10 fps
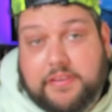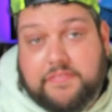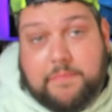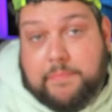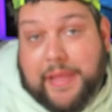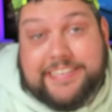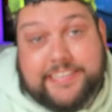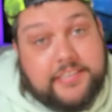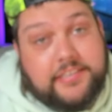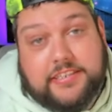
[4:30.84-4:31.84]
of them
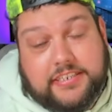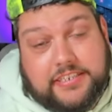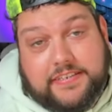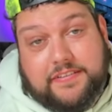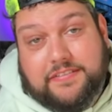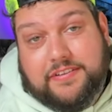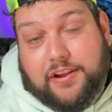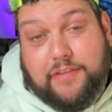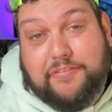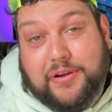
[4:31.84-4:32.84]
painted.
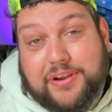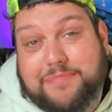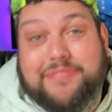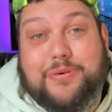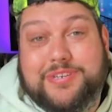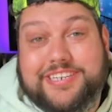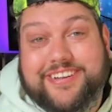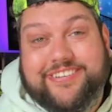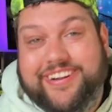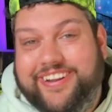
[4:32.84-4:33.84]
And I've got number 42.